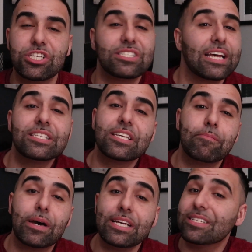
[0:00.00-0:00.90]
just send
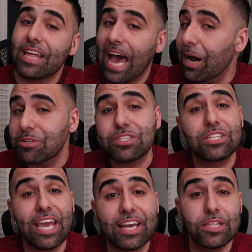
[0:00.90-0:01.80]
somebody to the house
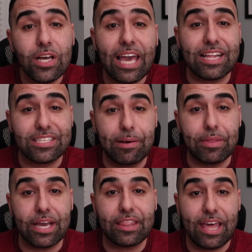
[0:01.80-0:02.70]
to take a look at
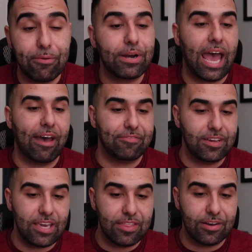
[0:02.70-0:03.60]
something. They would have
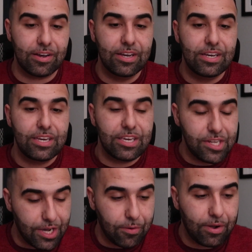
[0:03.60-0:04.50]
to either,
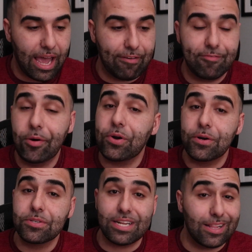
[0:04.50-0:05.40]
have
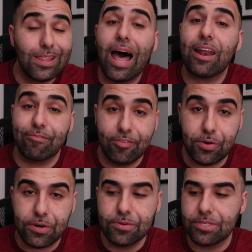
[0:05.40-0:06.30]
photos, and a lot of
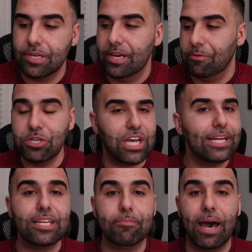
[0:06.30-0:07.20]
photos, which
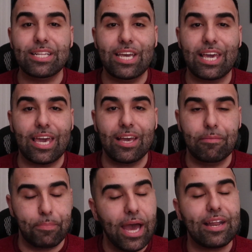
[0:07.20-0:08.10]
I didn't mind
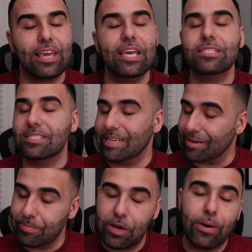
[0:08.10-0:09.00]
taking, but he
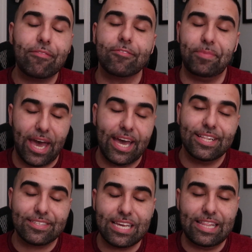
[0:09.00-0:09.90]
steered me away from that
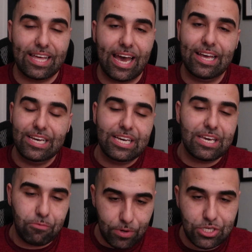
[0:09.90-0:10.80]
and said that
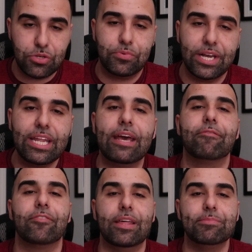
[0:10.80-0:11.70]
we should bring it
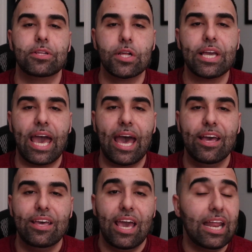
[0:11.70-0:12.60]
in for them to look
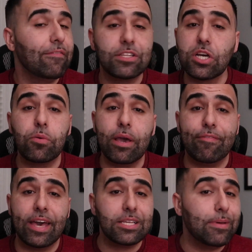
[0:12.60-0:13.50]
at. And if it's a
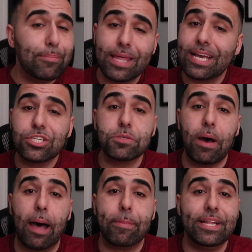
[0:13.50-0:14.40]
quick fix, maybe they can just
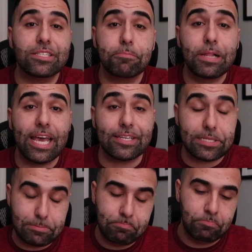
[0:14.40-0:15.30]
pop it into
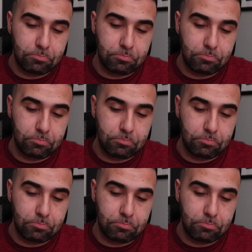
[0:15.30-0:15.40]
place.